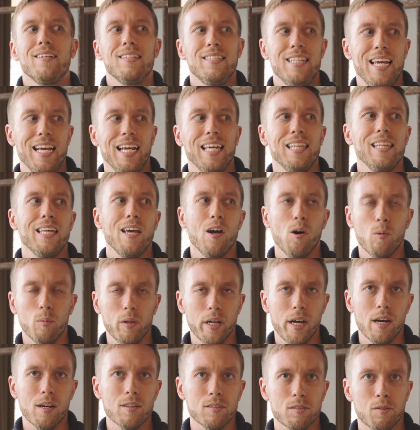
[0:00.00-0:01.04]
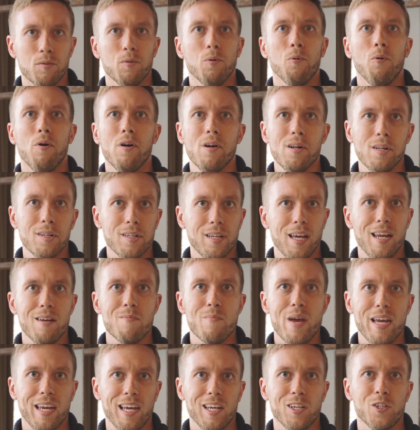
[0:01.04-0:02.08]
taking the Oblios of the world and
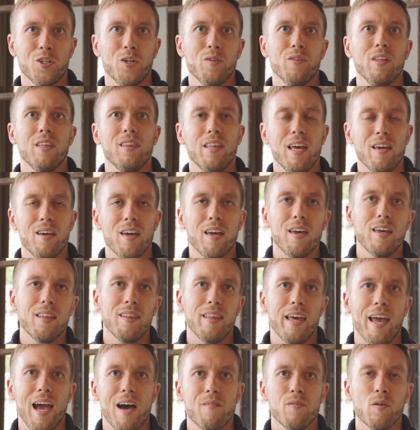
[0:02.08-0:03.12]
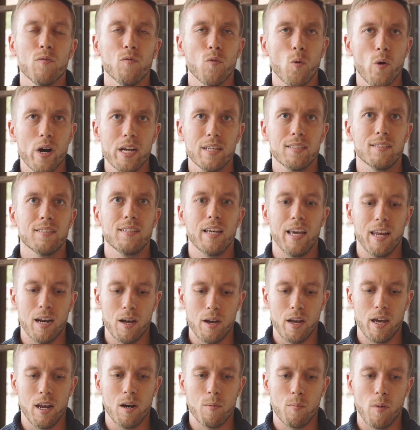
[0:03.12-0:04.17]
making sure that they have a voice in
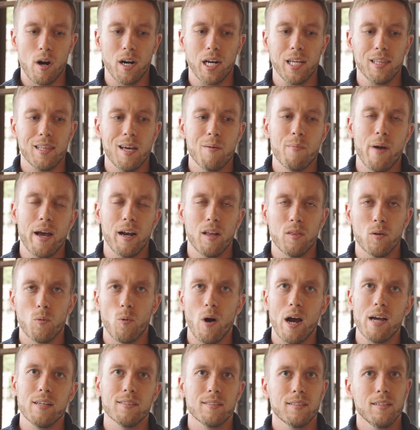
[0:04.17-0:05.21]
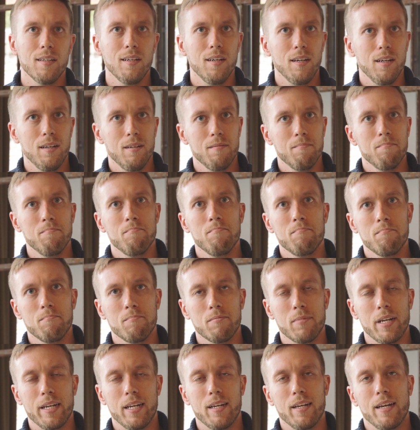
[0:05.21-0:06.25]
a market that might otherwise
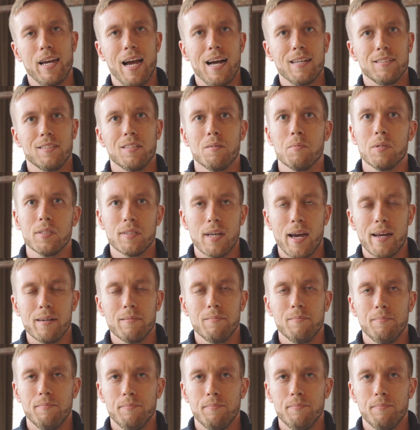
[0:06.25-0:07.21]
cast them aside.